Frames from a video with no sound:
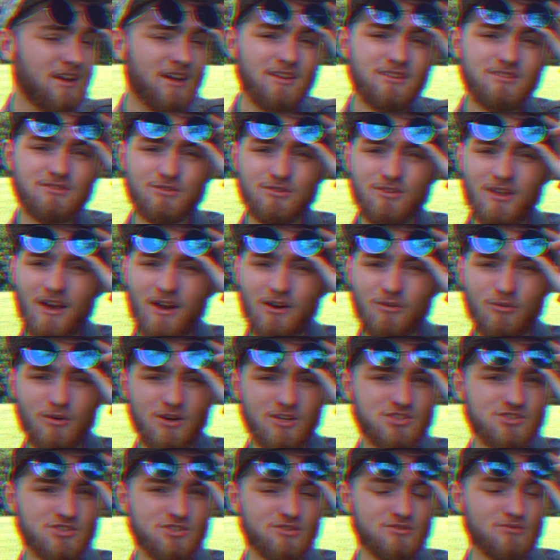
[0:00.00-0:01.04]
answer that
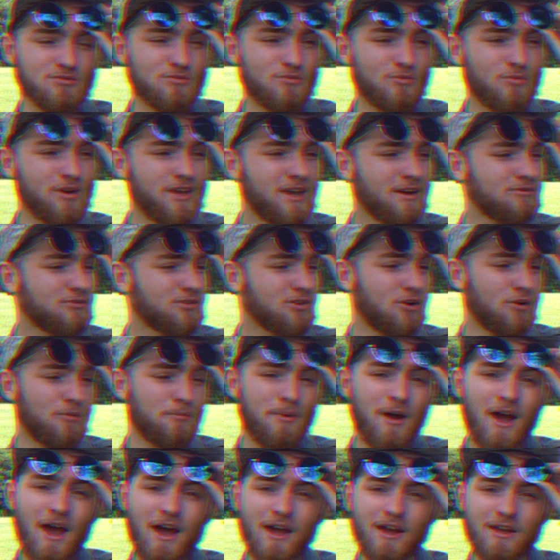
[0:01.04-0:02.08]
question, we have to go
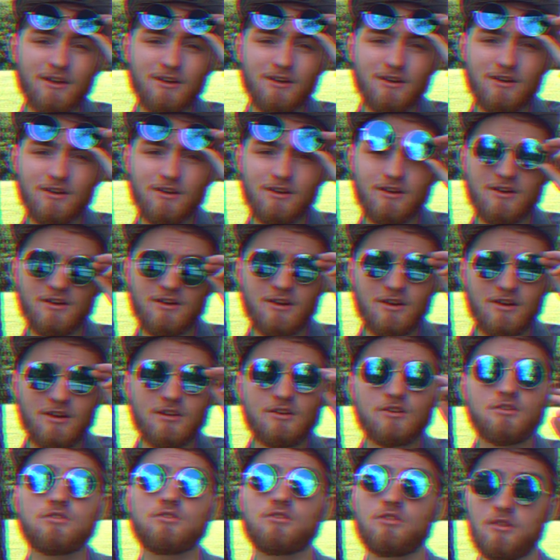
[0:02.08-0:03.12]
back
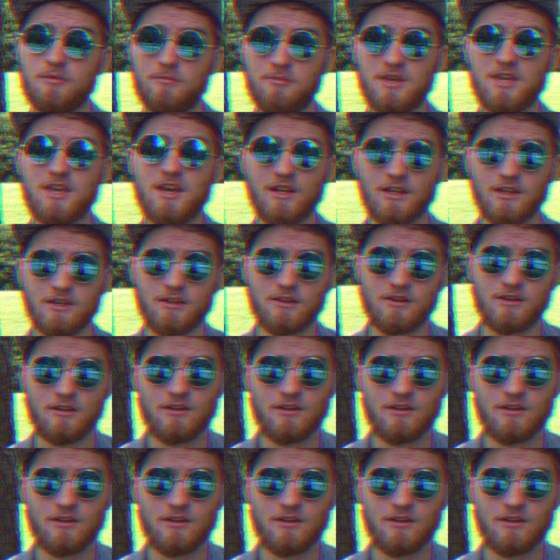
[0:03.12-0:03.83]
to the beginning.